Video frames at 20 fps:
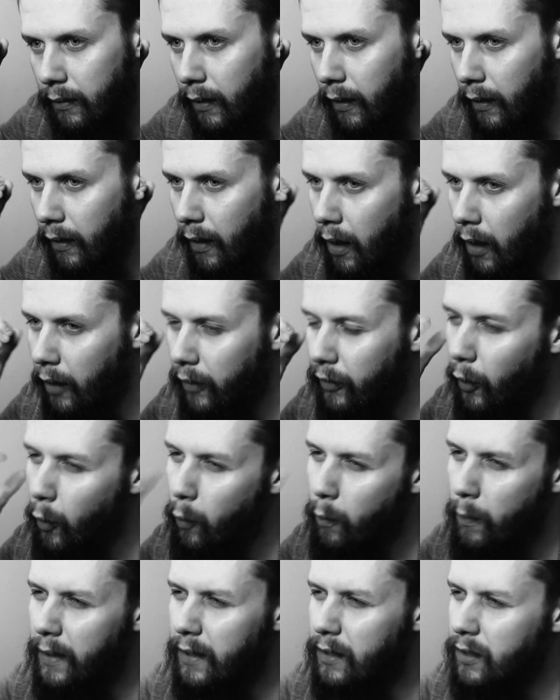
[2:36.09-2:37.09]
I
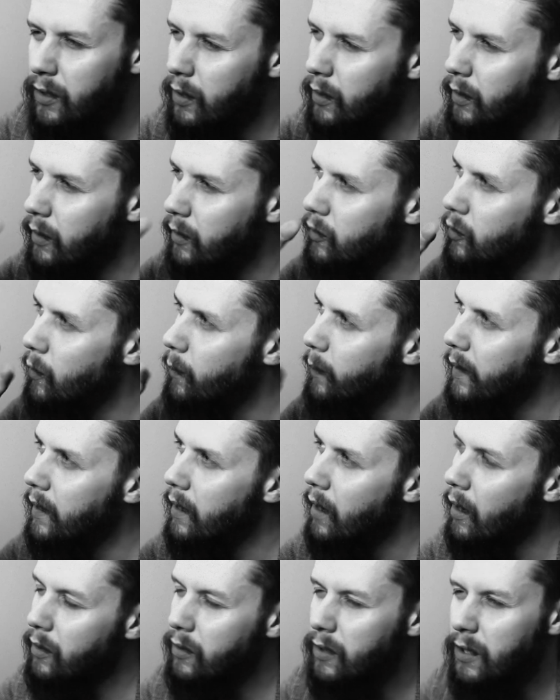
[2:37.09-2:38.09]
don't mean to be
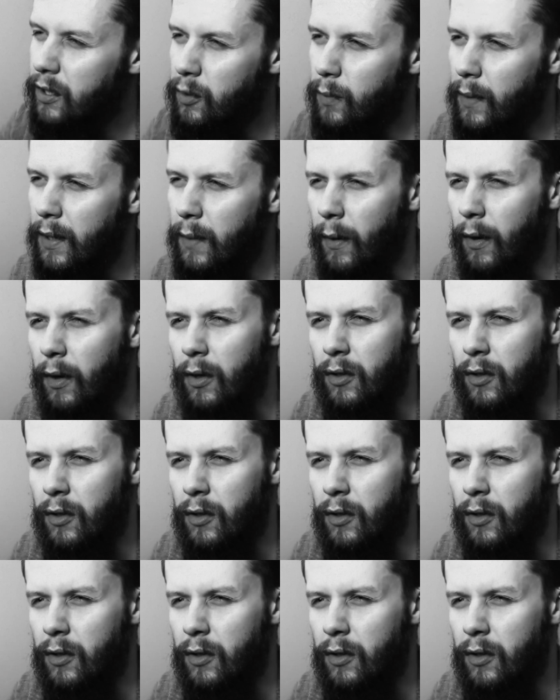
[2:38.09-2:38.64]
nasty to anyone,